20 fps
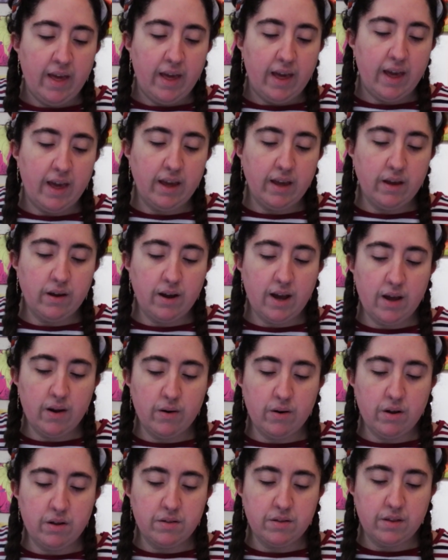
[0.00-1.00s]
And he heard
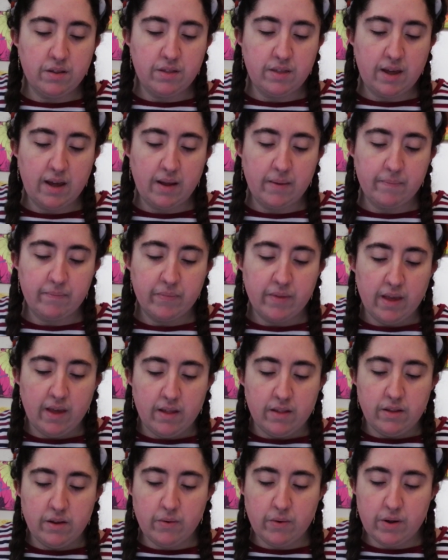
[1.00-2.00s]
Rosie say,
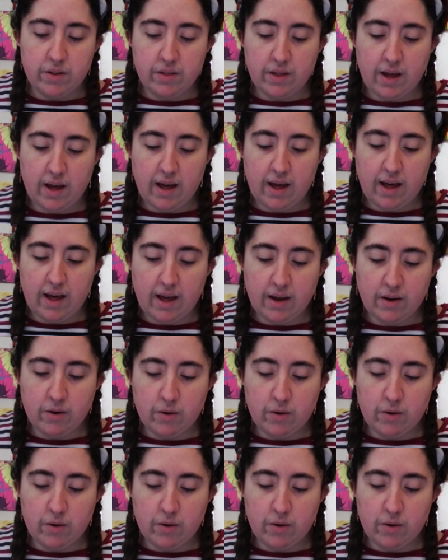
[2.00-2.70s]
"There was a